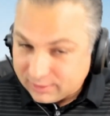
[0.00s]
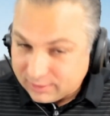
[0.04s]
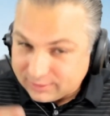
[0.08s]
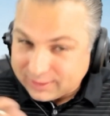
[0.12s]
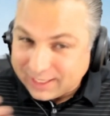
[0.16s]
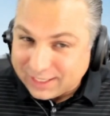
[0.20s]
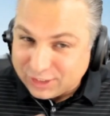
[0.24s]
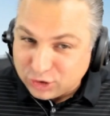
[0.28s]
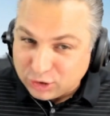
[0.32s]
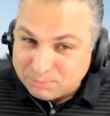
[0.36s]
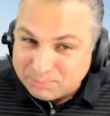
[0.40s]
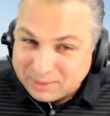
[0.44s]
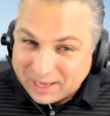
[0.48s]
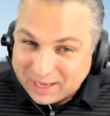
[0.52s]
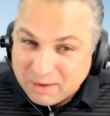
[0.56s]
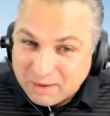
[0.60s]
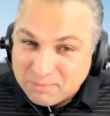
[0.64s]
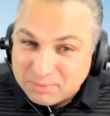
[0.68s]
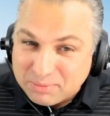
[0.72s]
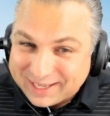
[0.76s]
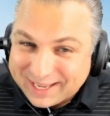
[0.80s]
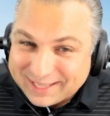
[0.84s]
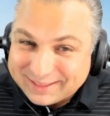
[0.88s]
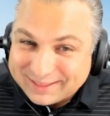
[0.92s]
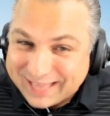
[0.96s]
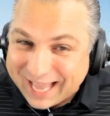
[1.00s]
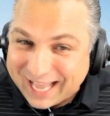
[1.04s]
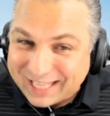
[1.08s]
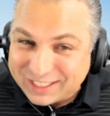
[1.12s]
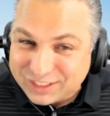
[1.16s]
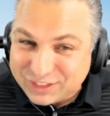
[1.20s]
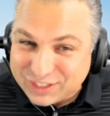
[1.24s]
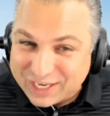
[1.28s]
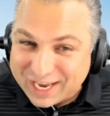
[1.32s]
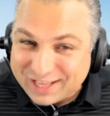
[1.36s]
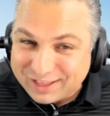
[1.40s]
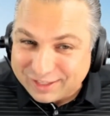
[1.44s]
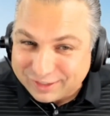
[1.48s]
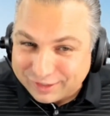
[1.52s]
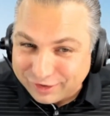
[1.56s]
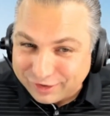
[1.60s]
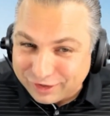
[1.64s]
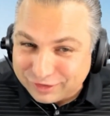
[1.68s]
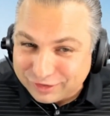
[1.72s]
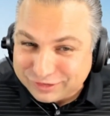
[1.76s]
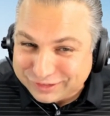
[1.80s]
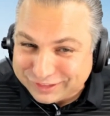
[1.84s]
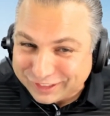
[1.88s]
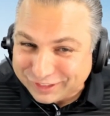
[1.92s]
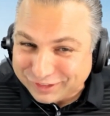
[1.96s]
They should be able to get that Jalen
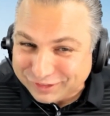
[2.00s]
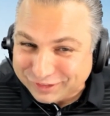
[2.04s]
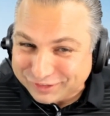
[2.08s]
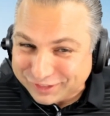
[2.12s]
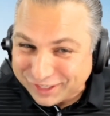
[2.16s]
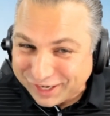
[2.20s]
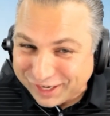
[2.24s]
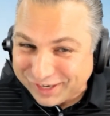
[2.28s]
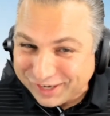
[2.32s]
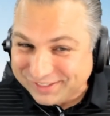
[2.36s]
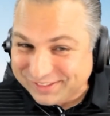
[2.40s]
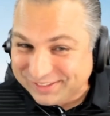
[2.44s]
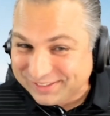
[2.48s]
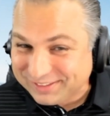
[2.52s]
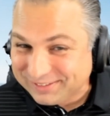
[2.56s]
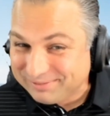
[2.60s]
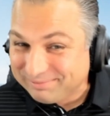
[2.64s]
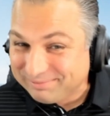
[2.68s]
Hurts deal done.